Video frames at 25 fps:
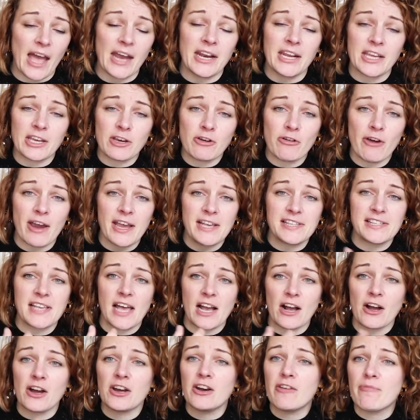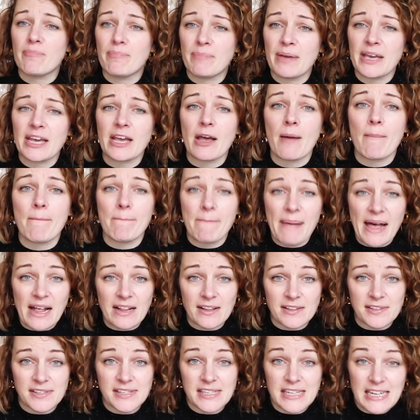it creates that kind of bigger
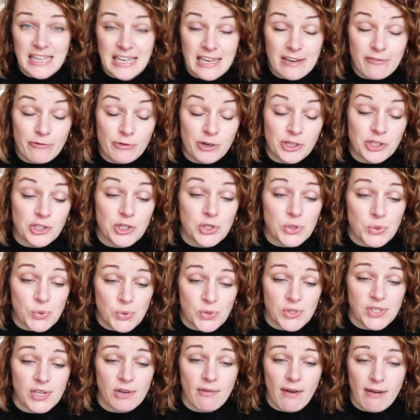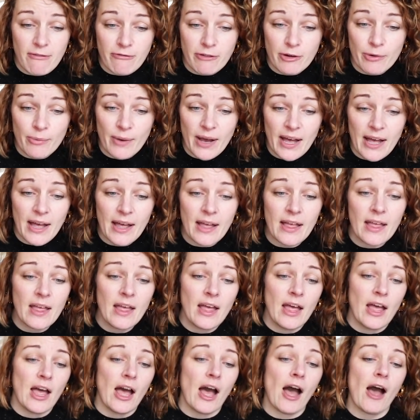bell sleeve, which is also everywhere.
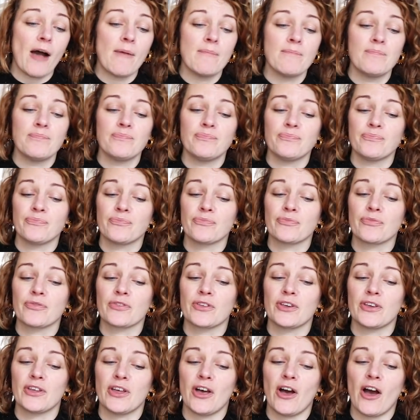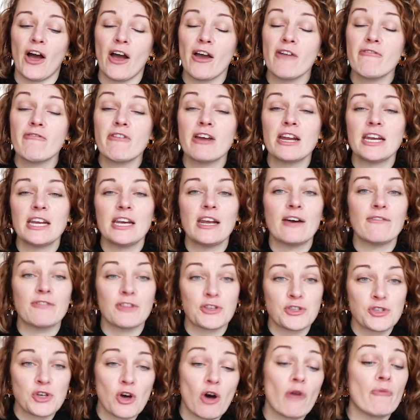I really love
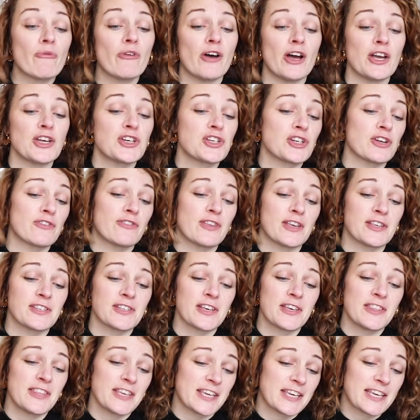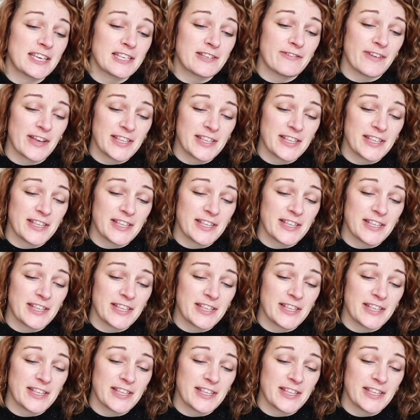the top version of this. I think it's